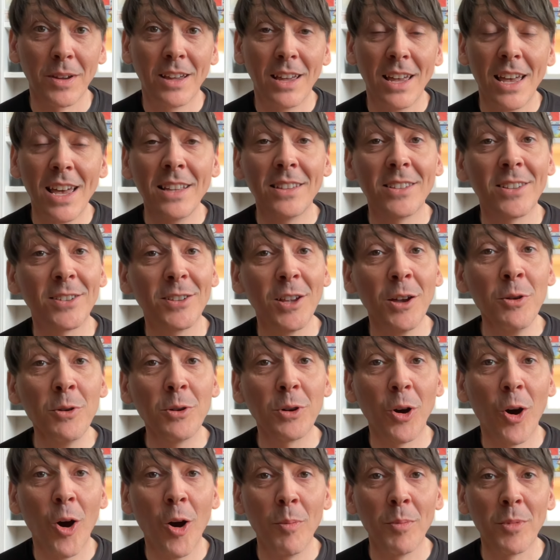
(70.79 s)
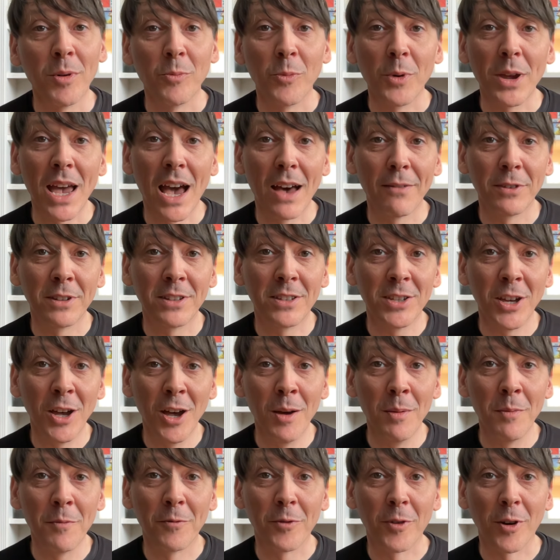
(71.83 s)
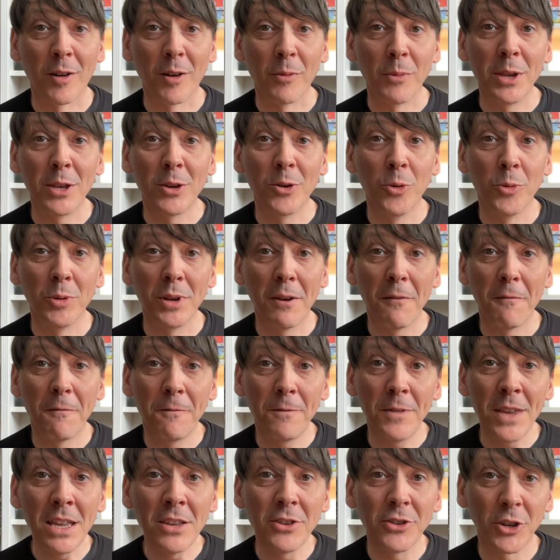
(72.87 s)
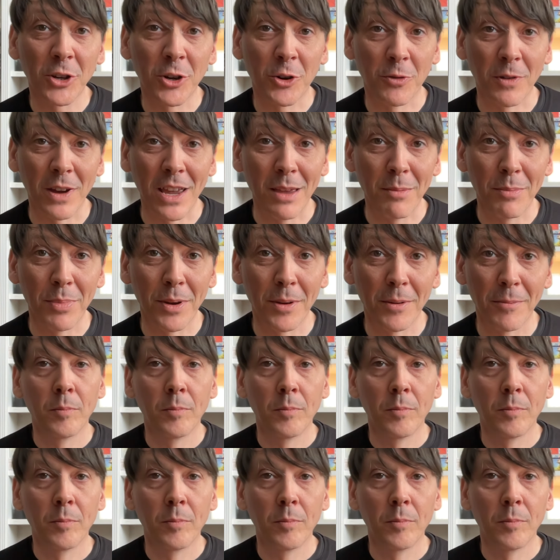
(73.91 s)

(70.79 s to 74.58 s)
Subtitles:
It's so common we have a term for it, we call it feature creep.